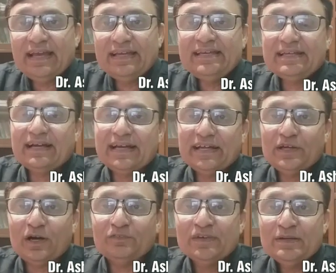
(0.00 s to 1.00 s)
any kind
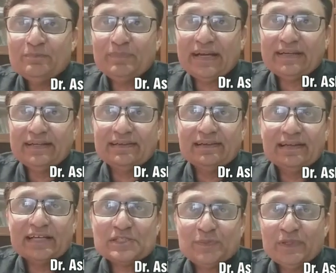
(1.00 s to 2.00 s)
of
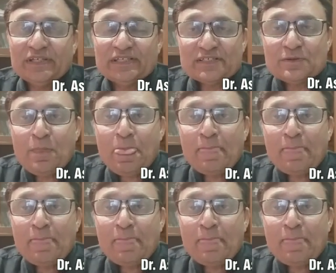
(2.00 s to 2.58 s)
practical exposures.